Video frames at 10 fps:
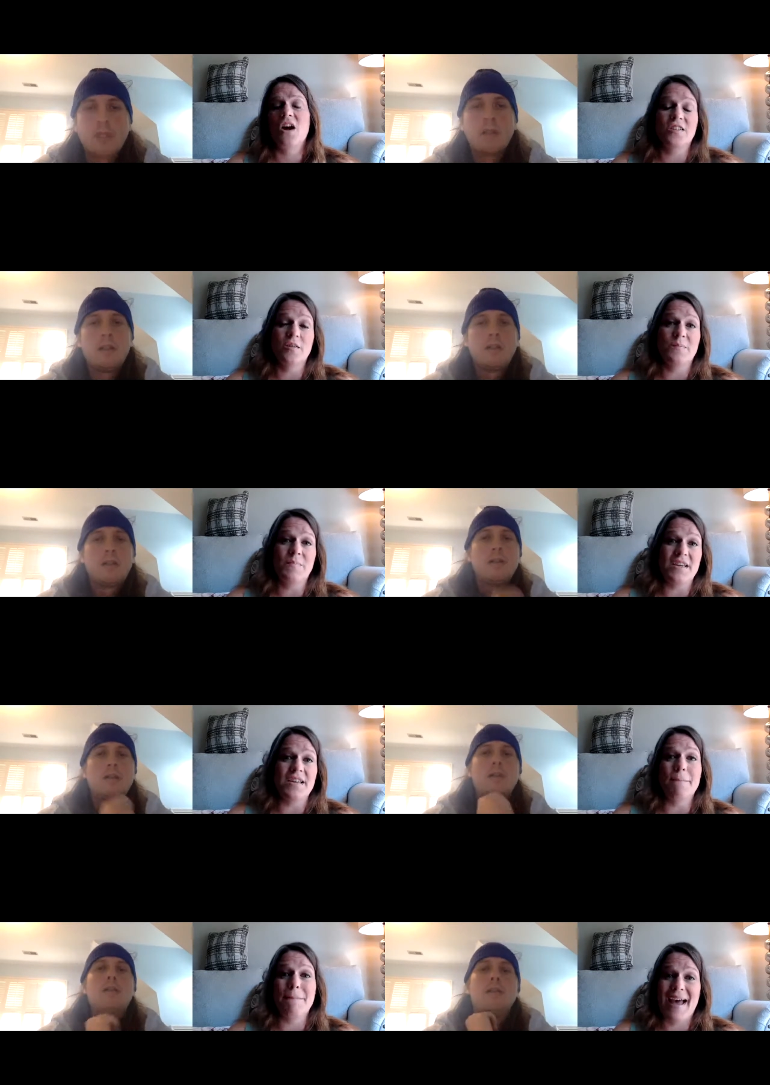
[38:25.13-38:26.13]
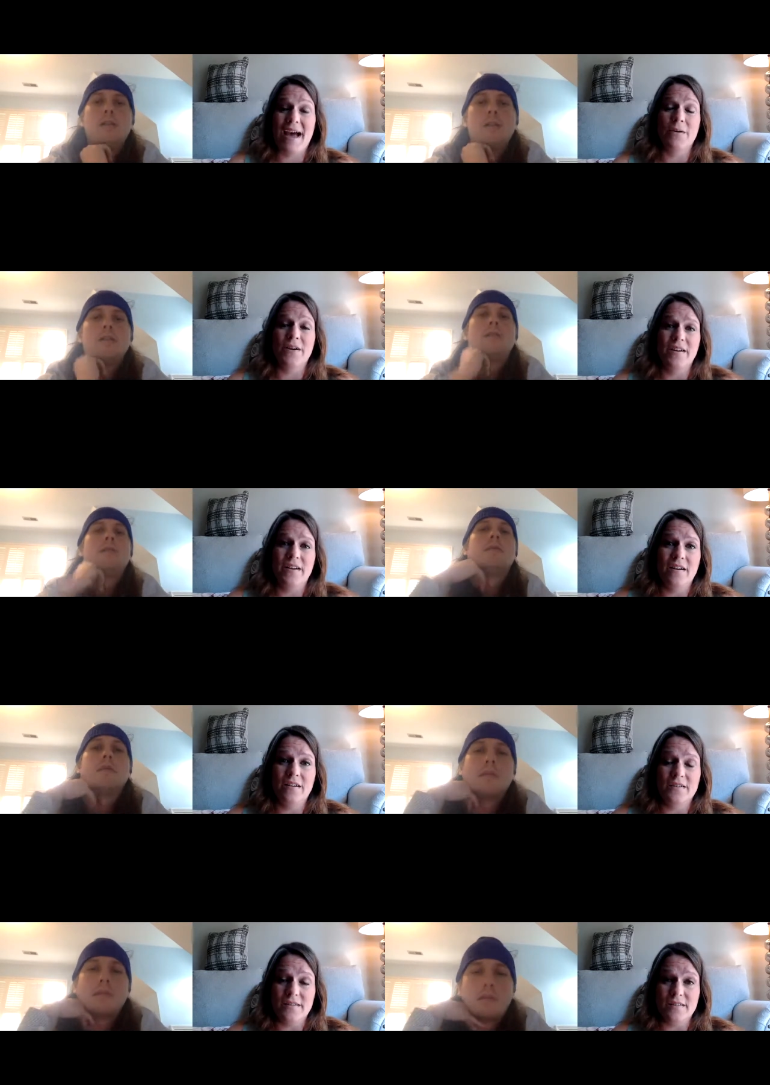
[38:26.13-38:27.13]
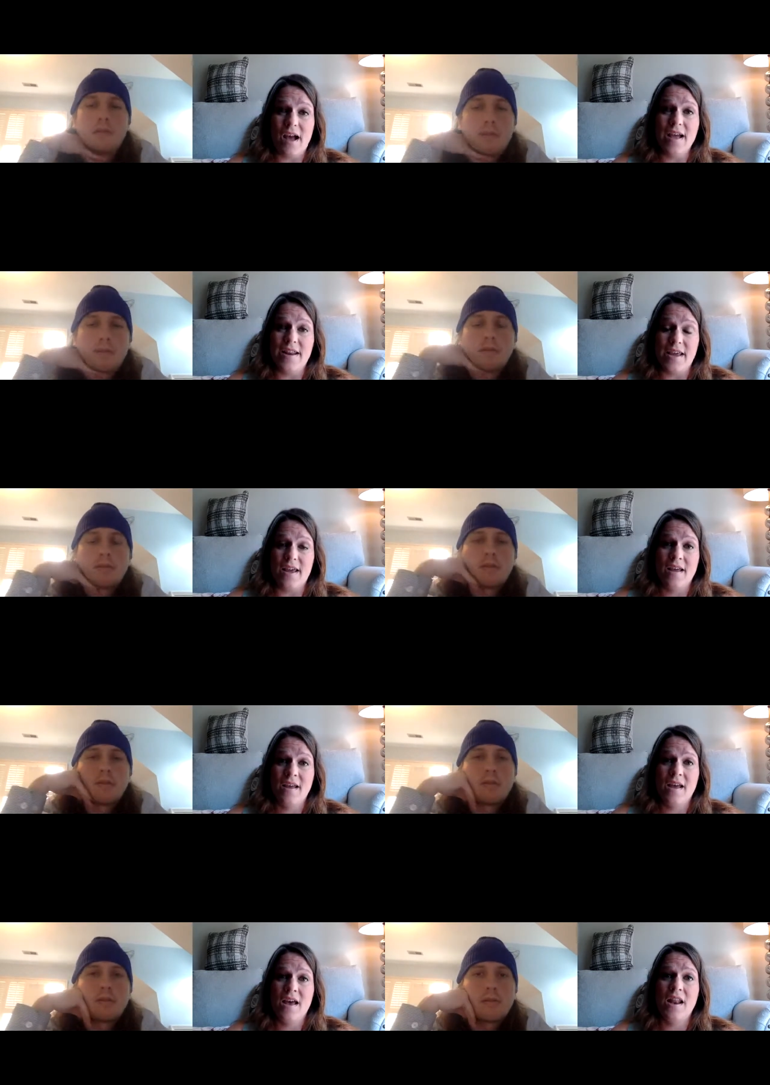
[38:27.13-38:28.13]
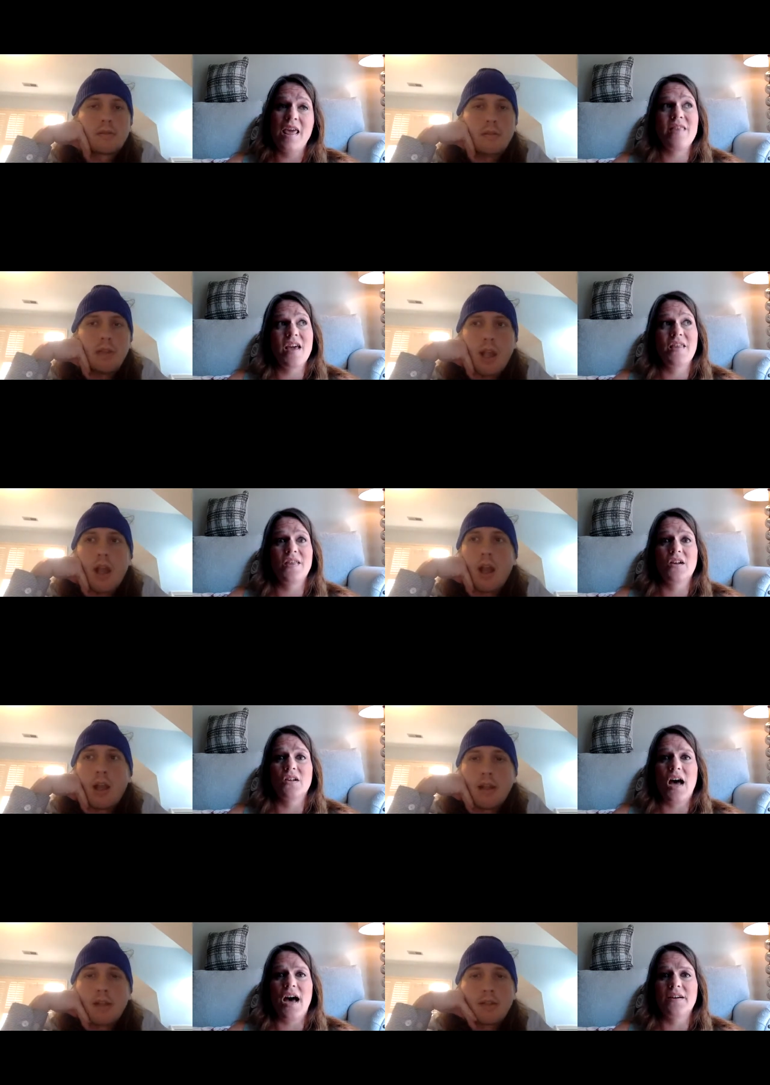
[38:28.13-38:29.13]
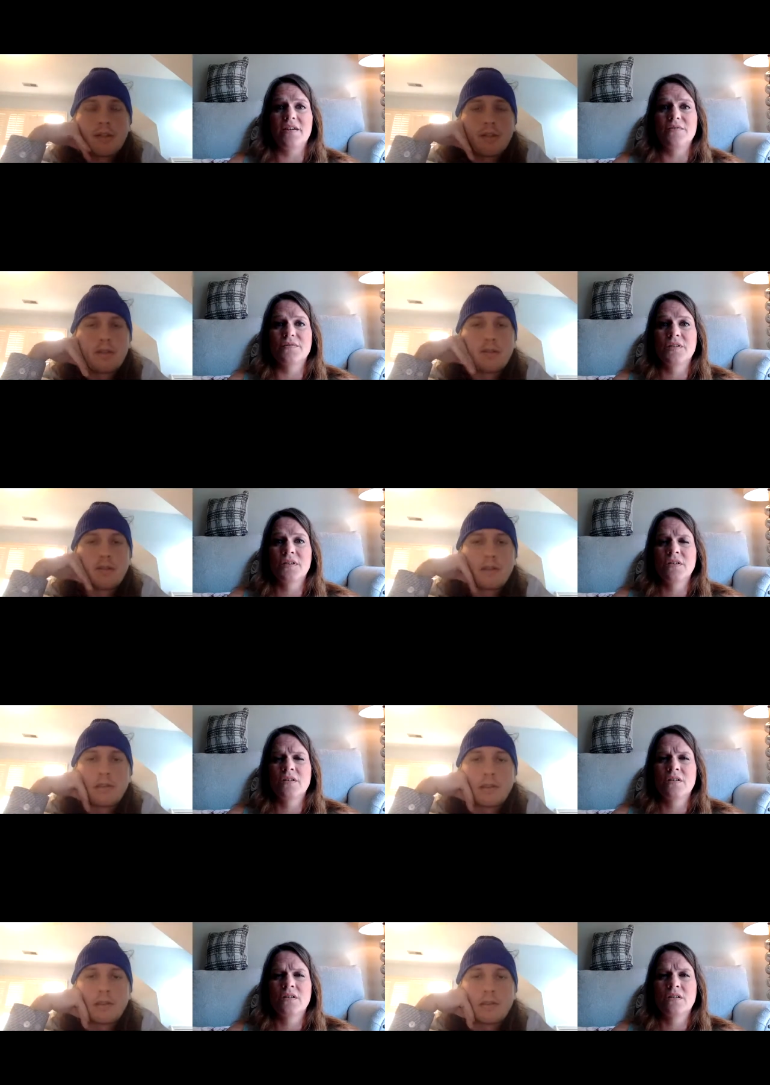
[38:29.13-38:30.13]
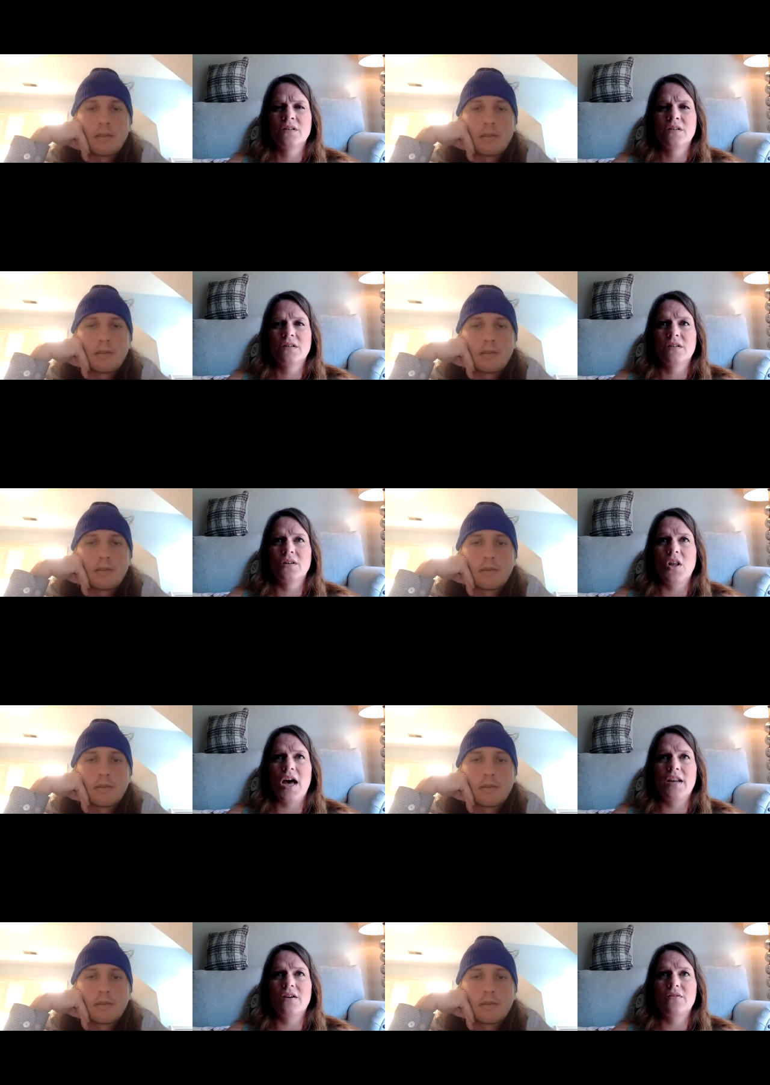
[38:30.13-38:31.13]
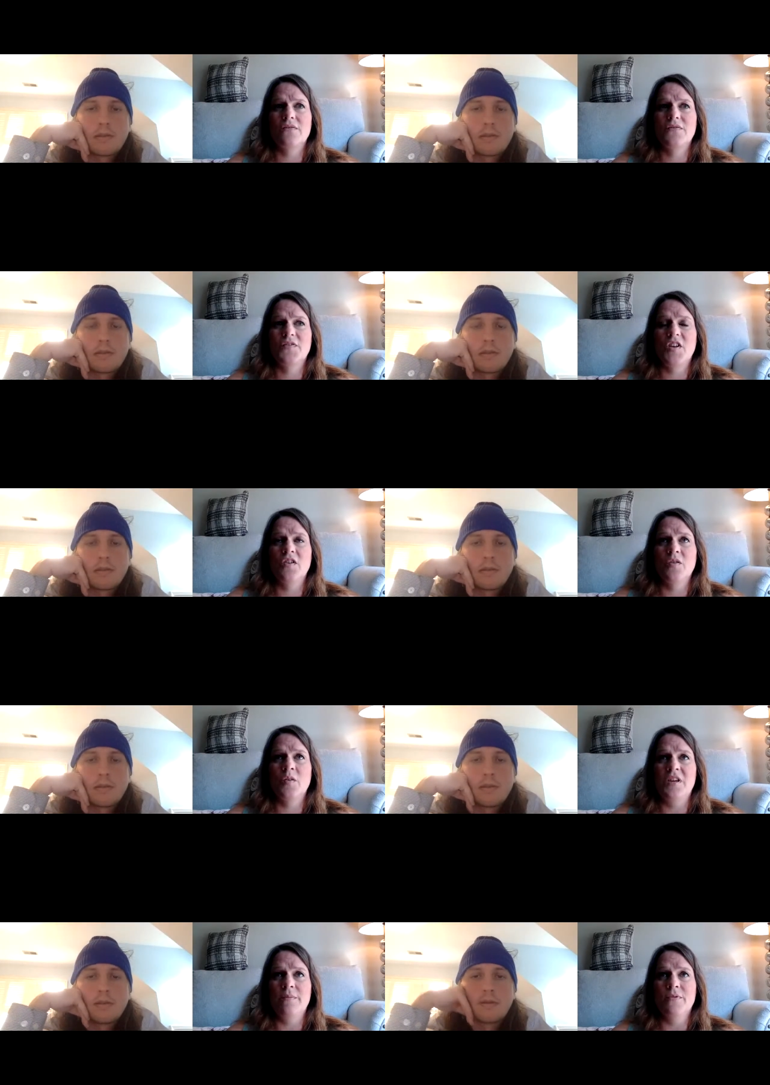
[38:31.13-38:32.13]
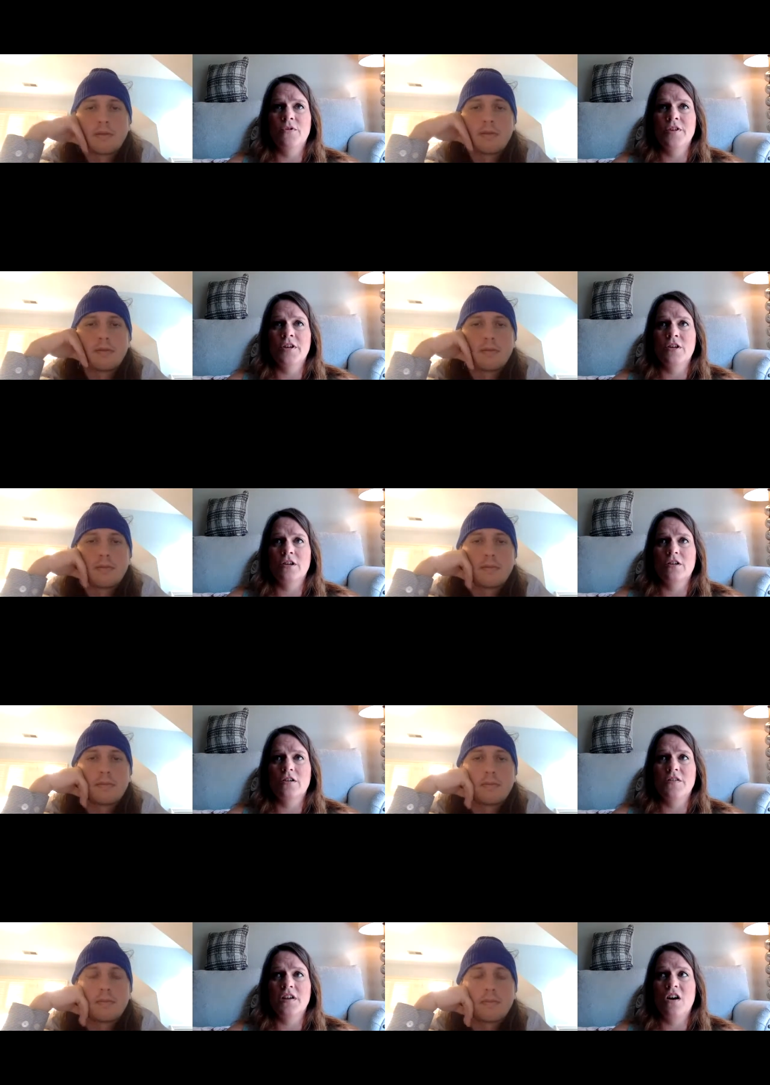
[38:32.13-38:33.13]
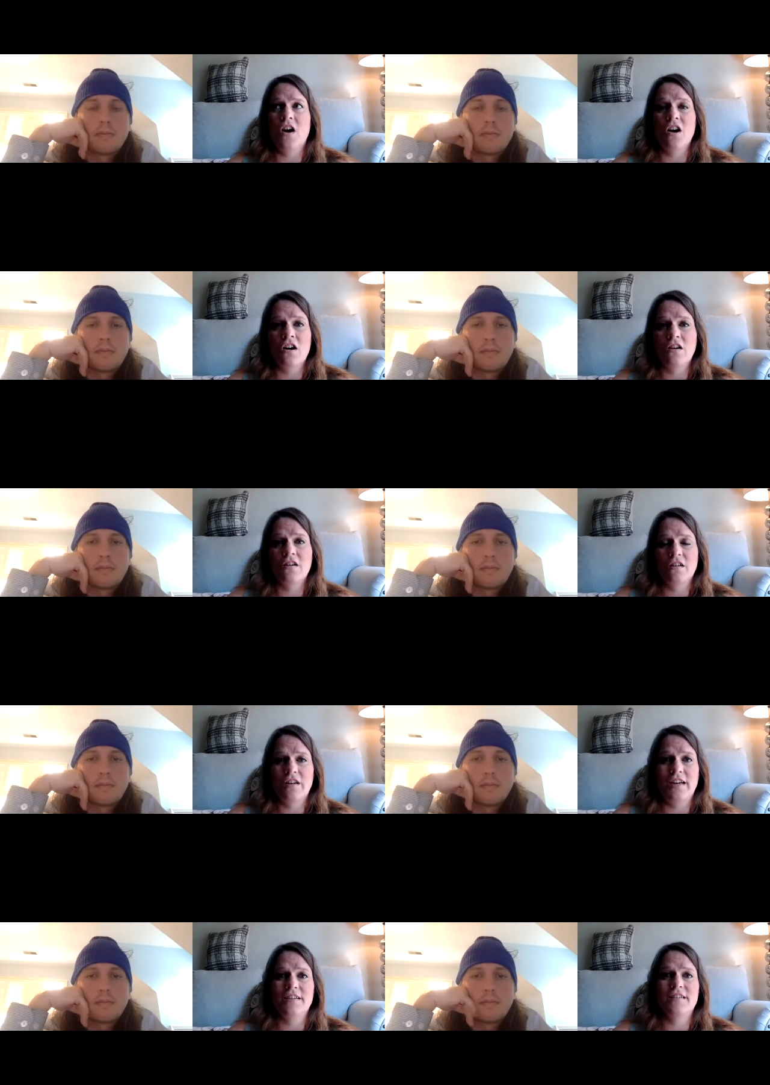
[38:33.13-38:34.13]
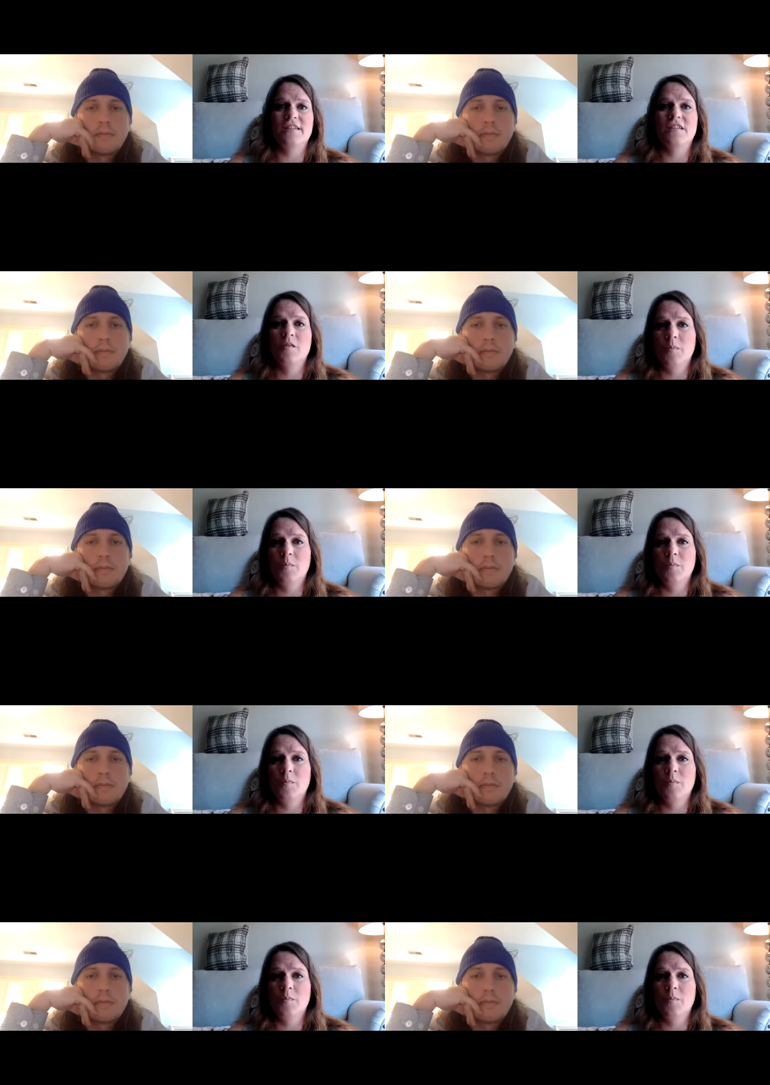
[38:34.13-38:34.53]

Speaker 1: taught to be empowered in our society and i think yeah. that a lot of a lot of you know the people that are that are into